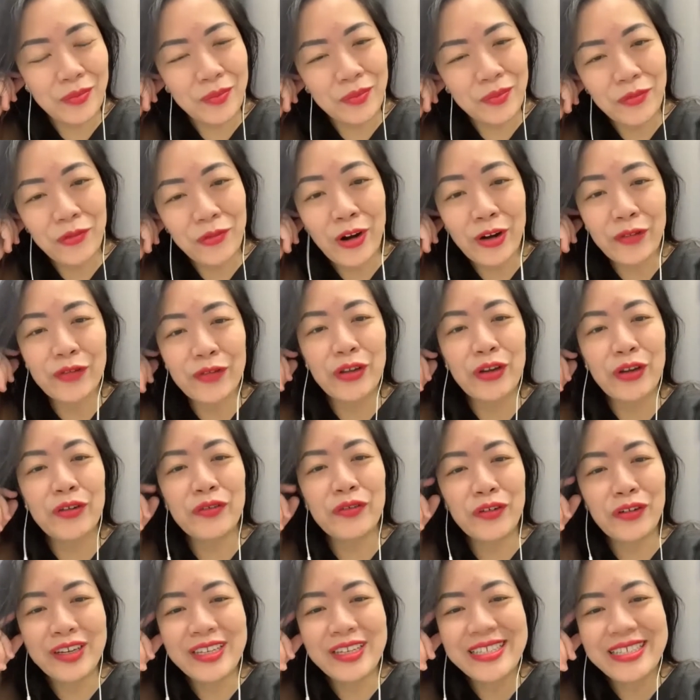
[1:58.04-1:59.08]
rough year
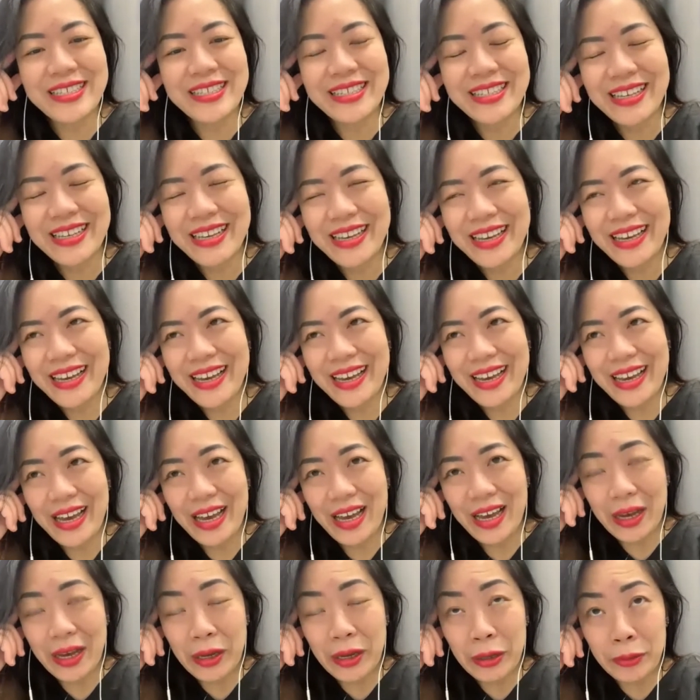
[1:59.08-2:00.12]
for us
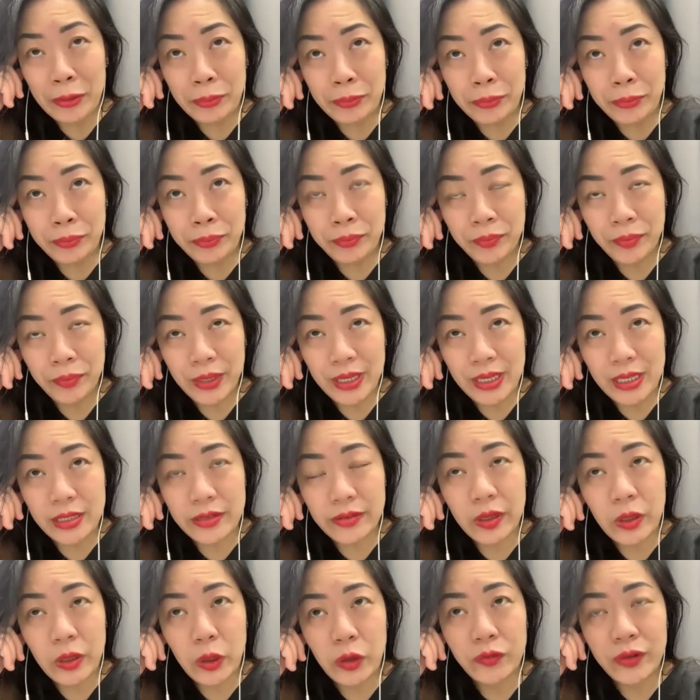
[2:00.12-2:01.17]
because of
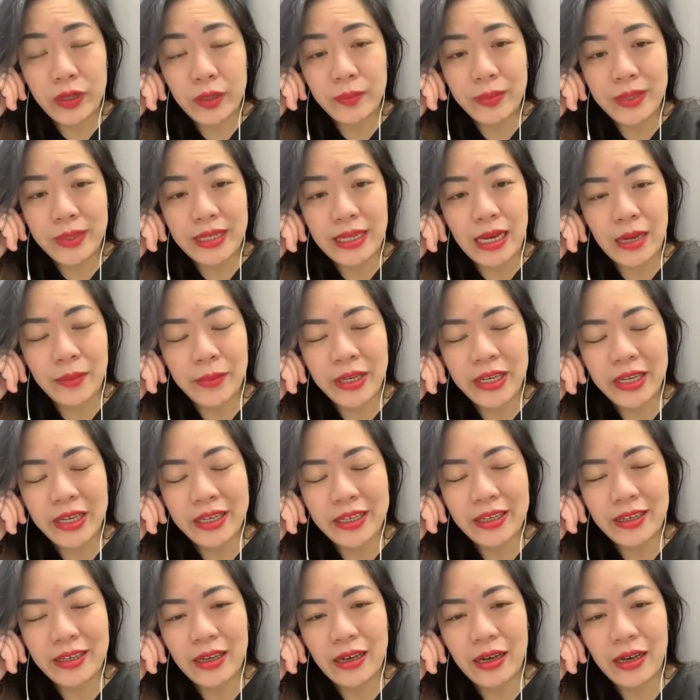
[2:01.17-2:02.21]
the COVID
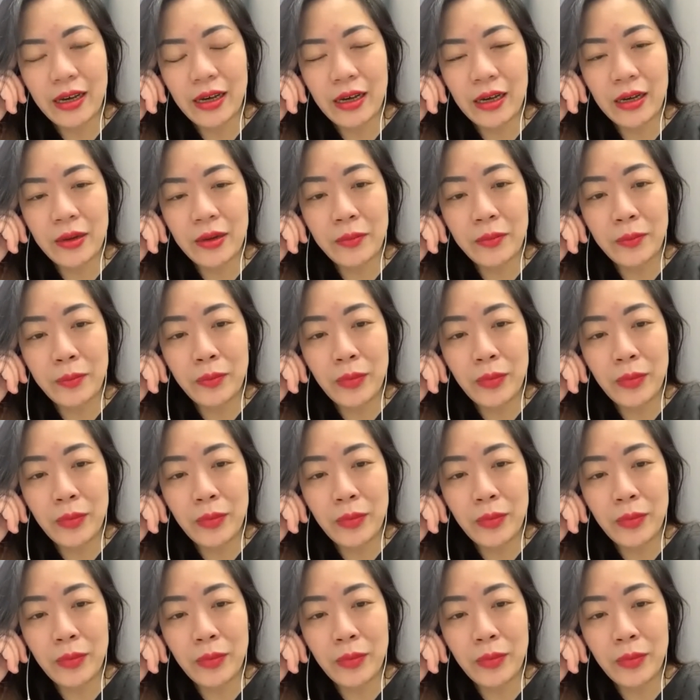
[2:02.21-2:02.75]
pandemic. I'm